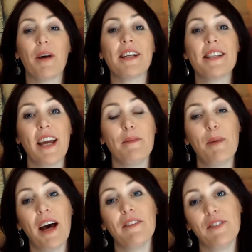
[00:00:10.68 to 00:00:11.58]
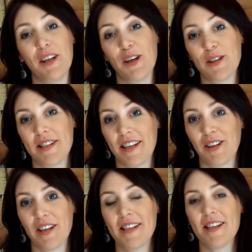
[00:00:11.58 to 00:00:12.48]
my 10-part video
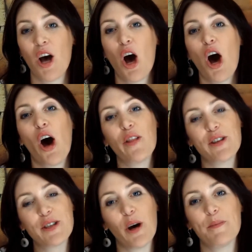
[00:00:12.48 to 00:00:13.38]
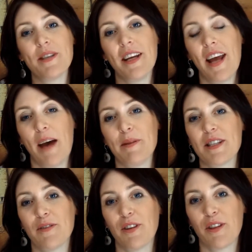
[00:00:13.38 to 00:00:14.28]
series on the top 10
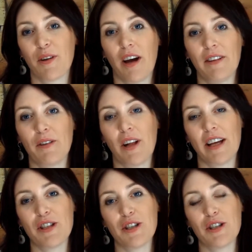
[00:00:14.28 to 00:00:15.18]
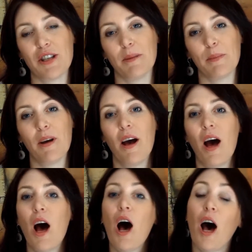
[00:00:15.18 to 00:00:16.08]
habits for a thriving relationship.
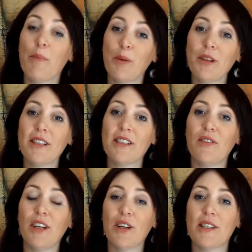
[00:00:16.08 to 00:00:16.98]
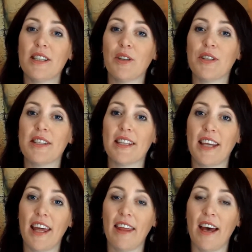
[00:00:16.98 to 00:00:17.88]
I put this video series
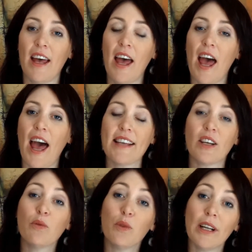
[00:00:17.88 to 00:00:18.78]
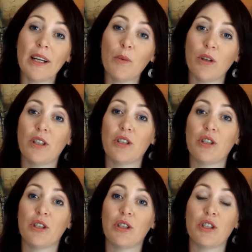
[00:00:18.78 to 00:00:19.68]
together as I really wanted
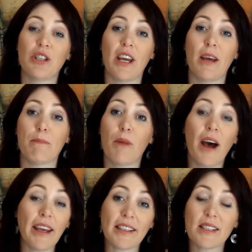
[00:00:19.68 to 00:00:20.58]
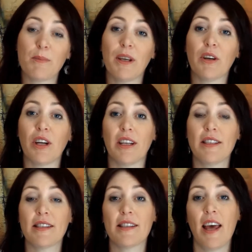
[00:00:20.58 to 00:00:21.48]
to share my
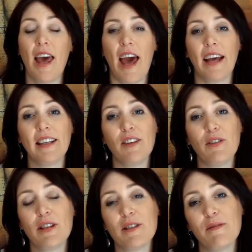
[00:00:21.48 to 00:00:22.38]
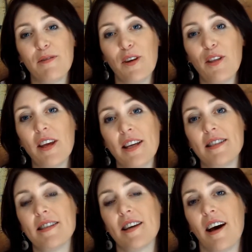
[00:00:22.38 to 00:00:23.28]
experience and give you some further
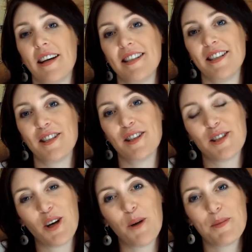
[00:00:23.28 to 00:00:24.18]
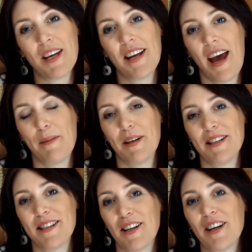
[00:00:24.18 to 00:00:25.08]
insight into the top 10
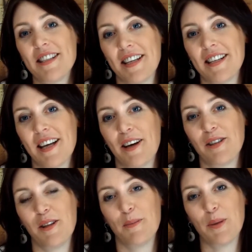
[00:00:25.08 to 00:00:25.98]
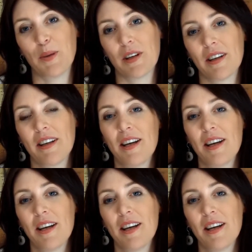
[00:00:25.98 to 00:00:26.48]
habits that I detailed in the book.